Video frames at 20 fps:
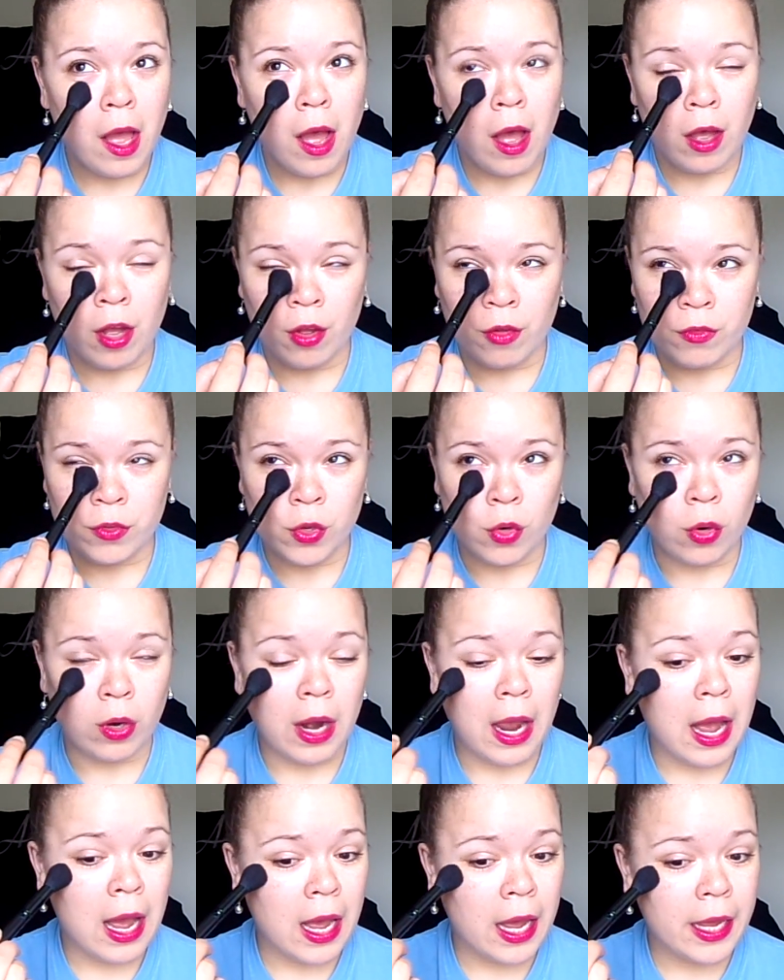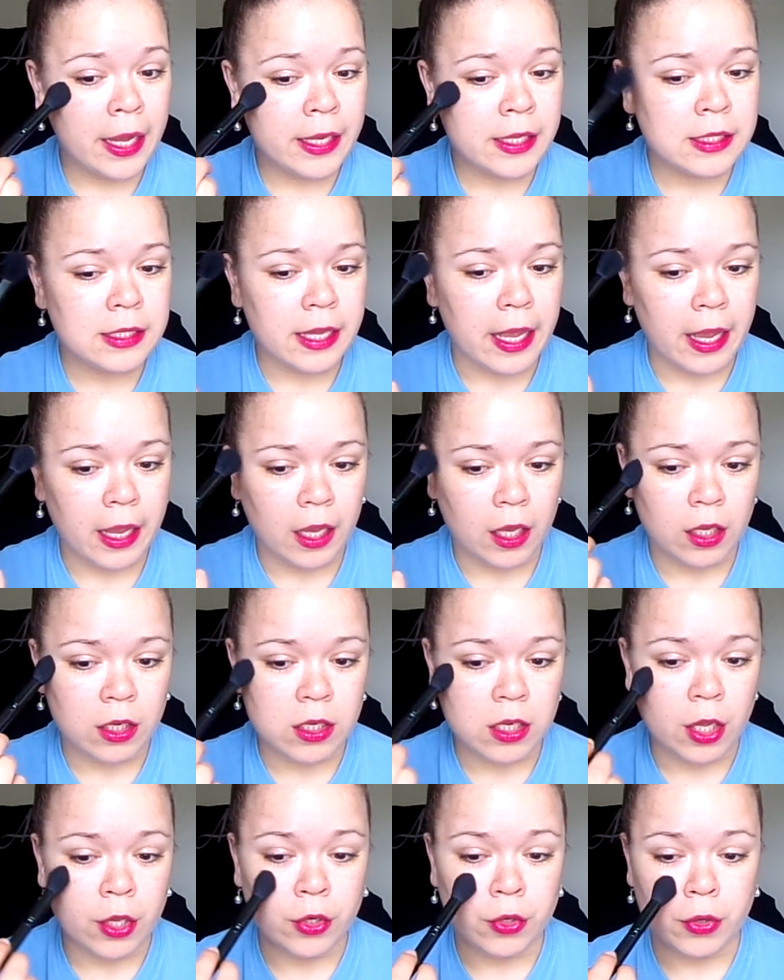of your eyes and
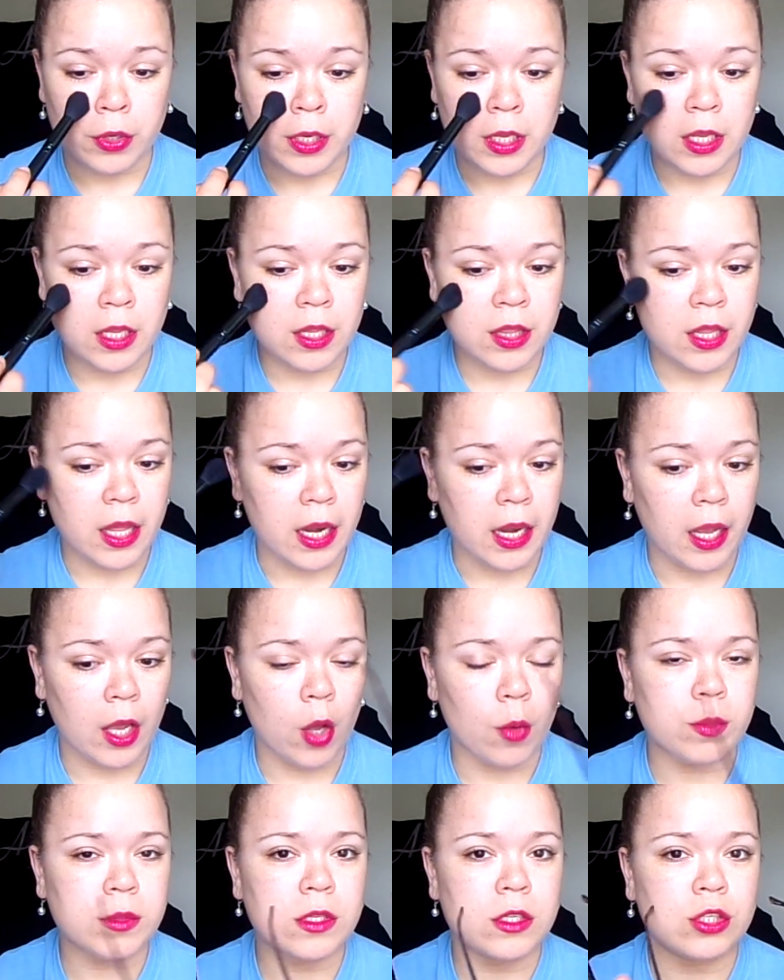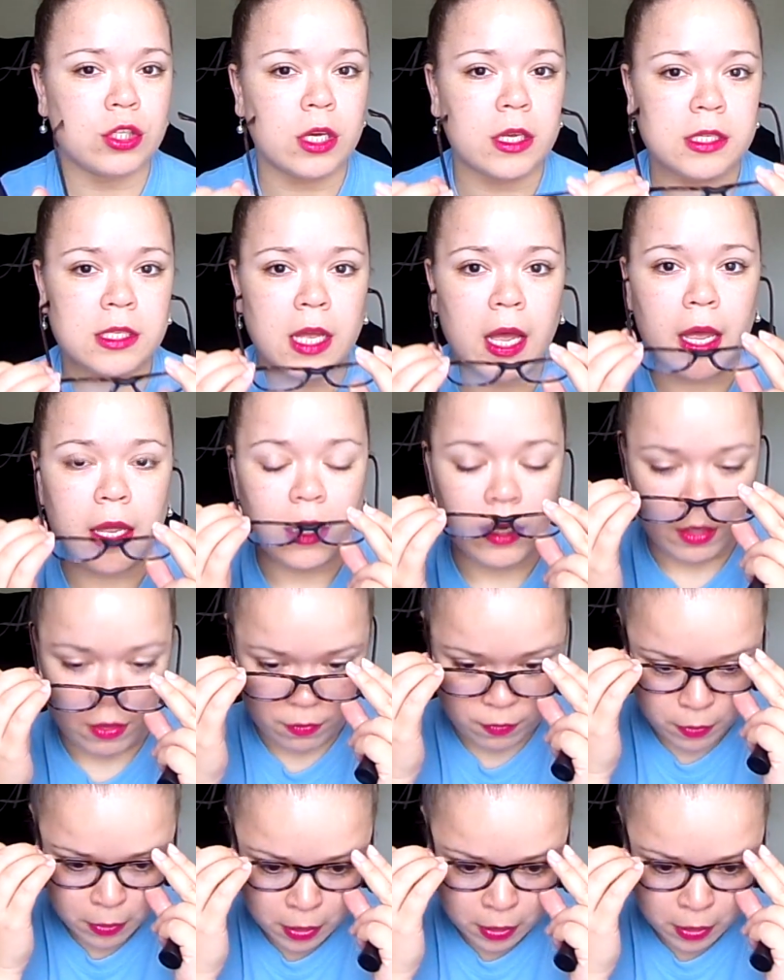underneath, and it helps to just kind of